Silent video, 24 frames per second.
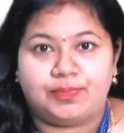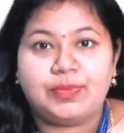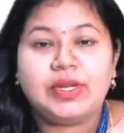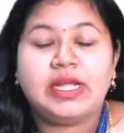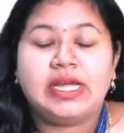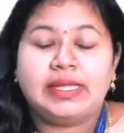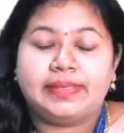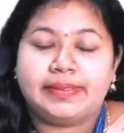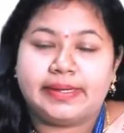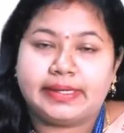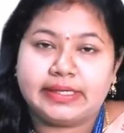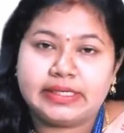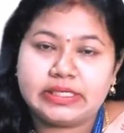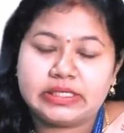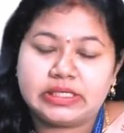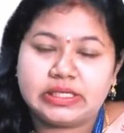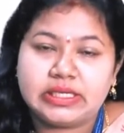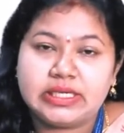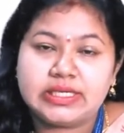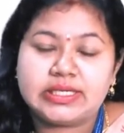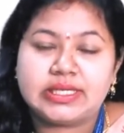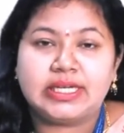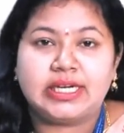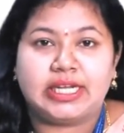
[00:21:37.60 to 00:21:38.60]
That is the
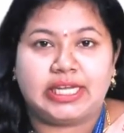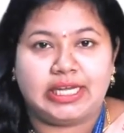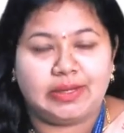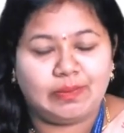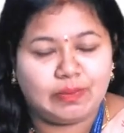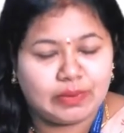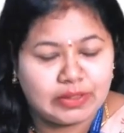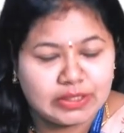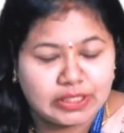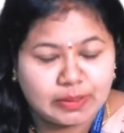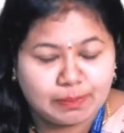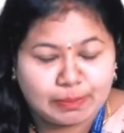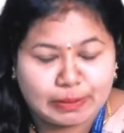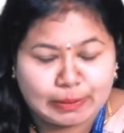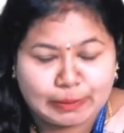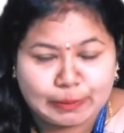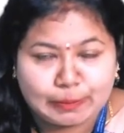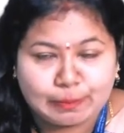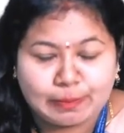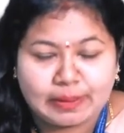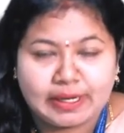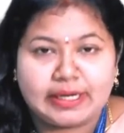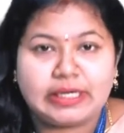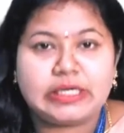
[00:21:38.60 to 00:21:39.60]
reason even in the power
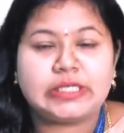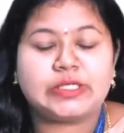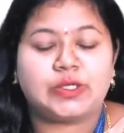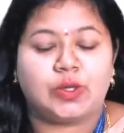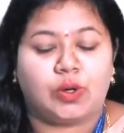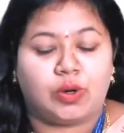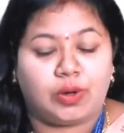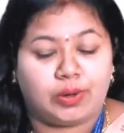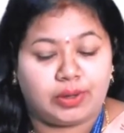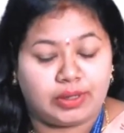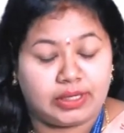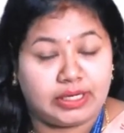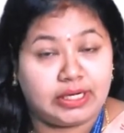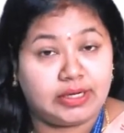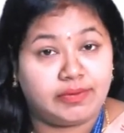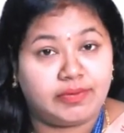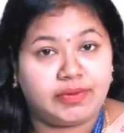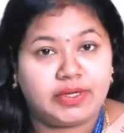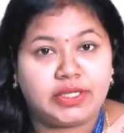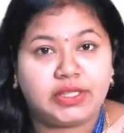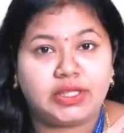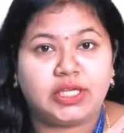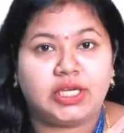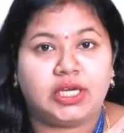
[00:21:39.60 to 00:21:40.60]
plants or even in
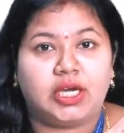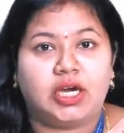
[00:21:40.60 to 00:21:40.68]
the